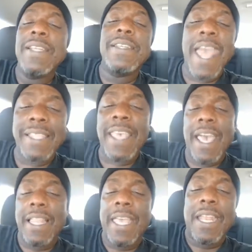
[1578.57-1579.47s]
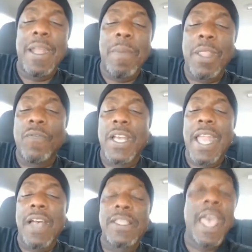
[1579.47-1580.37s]
Dex Elliott in the motherfucking
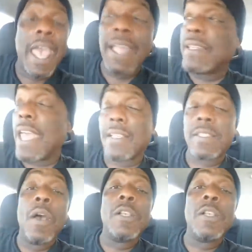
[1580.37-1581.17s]
house. Hey, Dex,